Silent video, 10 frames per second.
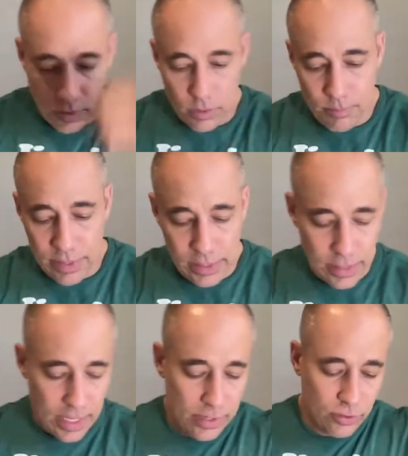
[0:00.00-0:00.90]
Median
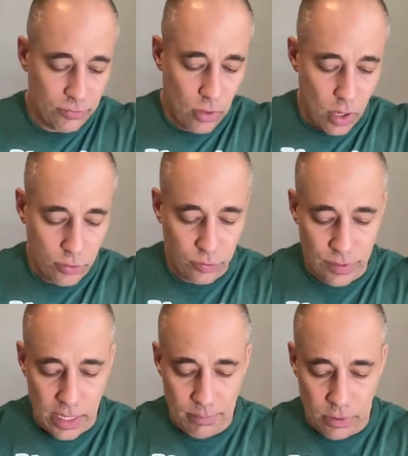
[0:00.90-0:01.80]
age of dogs was
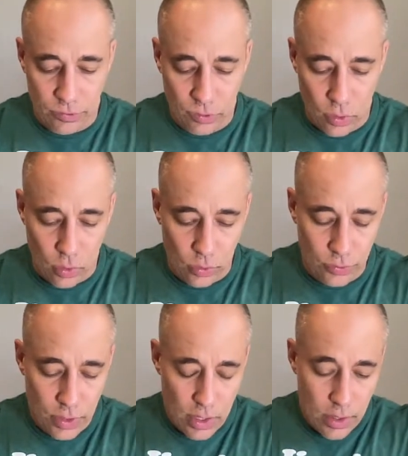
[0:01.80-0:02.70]
9 months
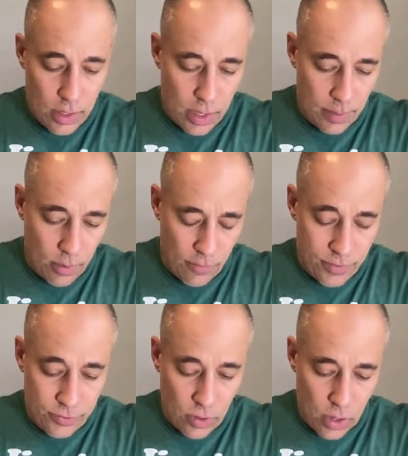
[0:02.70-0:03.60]
old. Of
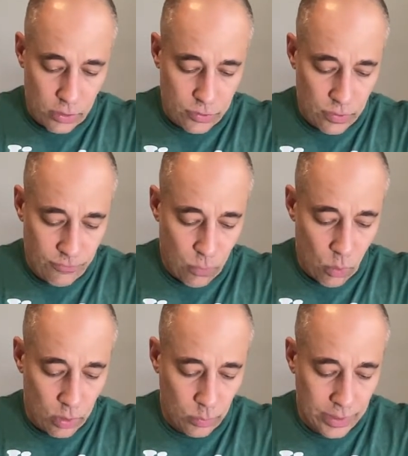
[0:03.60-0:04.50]
the dogs,
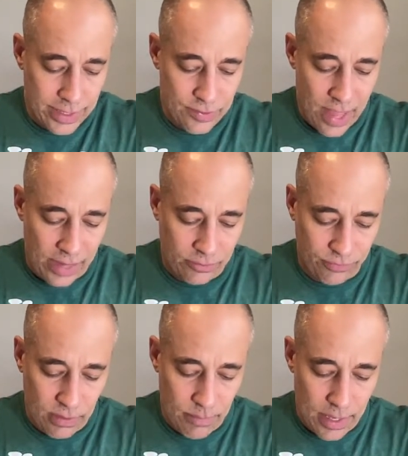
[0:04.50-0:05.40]
4 were intact
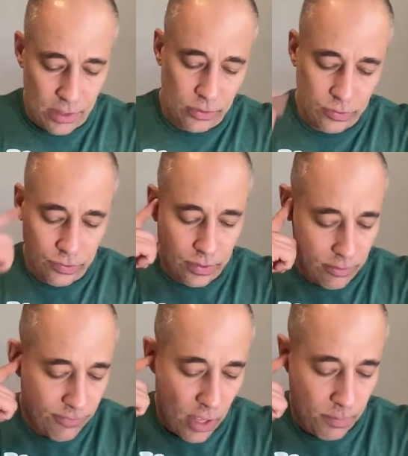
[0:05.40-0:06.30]
females,
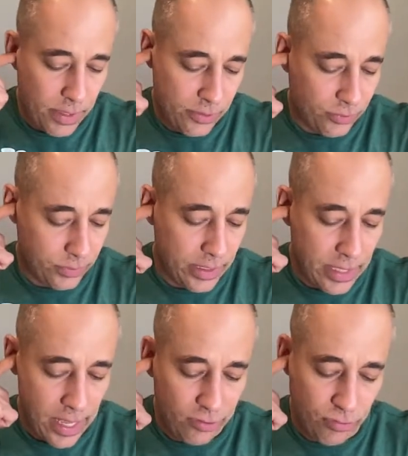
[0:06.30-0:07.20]
followed by 3
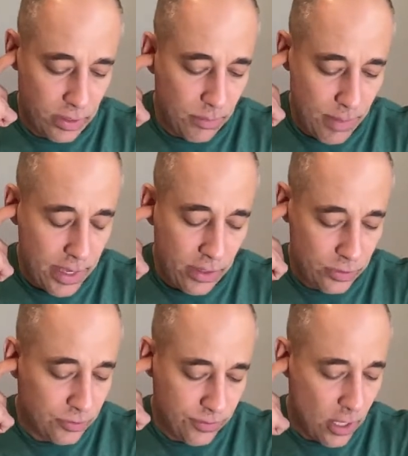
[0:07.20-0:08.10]
castrated
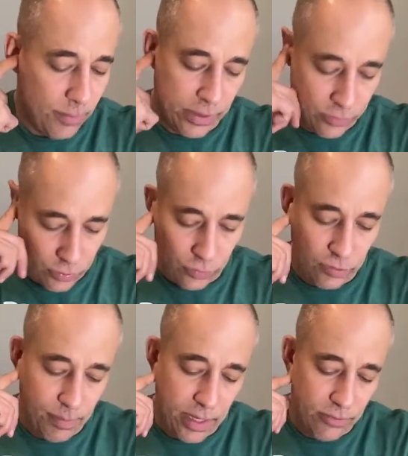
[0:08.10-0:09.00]
males, followed by 2
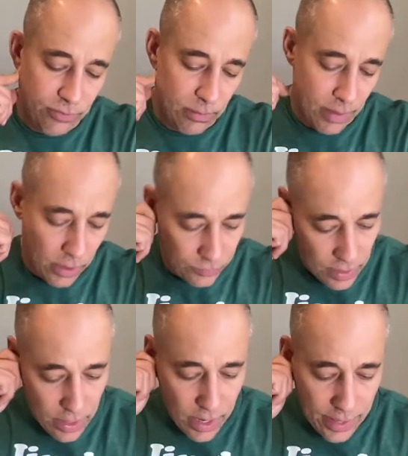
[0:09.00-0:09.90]
spayed females,
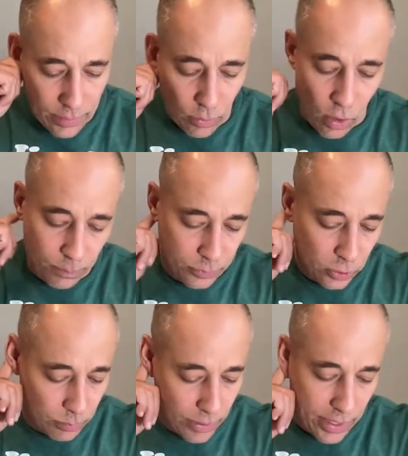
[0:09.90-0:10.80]
and they were all
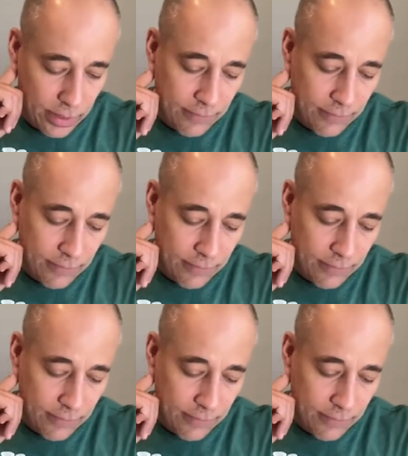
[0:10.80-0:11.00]
purebred.